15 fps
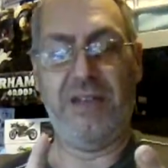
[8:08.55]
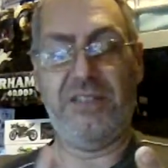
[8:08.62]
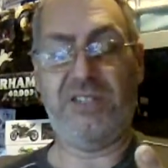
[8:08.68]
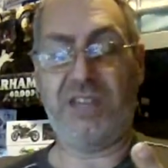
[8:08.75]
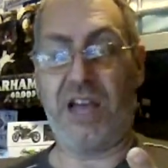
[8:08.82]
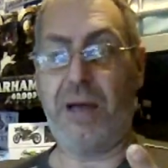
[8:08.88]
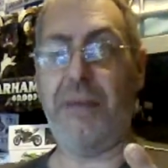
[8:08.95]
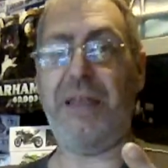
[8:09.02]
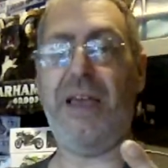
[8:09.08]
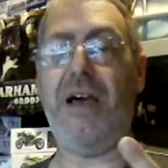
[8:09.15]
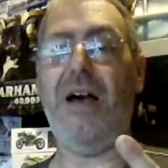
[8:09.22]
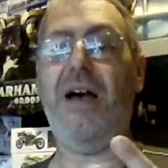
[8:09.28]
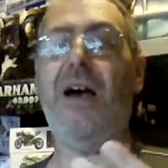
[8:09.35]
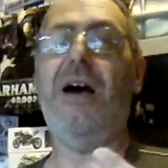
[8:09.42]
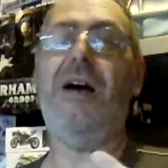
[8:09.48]

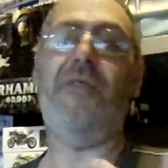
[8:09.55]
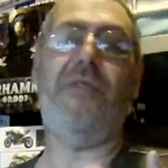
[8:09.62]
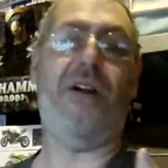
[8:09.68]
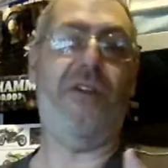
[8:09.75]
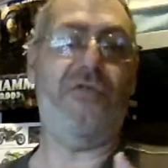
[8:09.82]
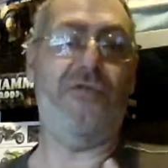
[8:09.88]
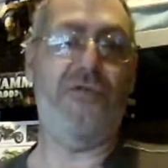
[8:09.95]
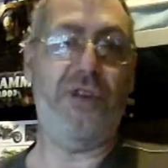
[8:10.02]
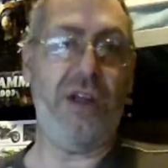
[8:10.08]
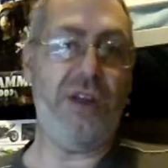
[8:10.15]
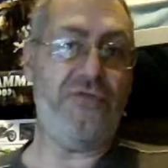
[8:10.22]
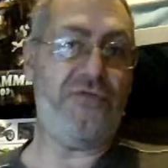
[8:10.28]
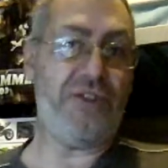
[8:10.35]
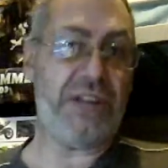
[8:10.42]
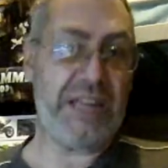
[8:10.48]
Tamiya have
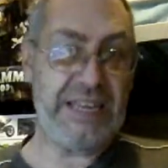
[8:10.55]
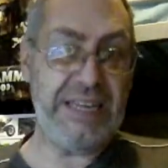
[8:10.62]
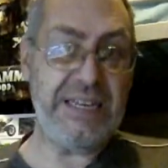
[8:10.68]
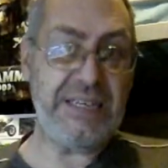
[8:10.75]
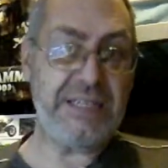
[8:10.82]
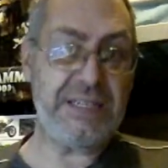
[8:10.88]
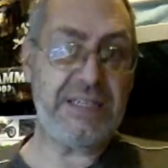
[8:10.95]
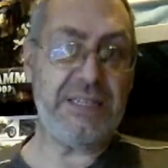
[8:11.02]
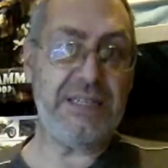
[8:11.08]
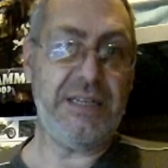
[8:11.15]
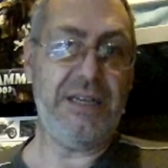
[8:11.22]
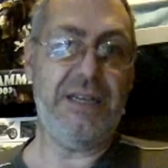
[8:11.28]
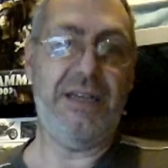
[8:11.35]
re-released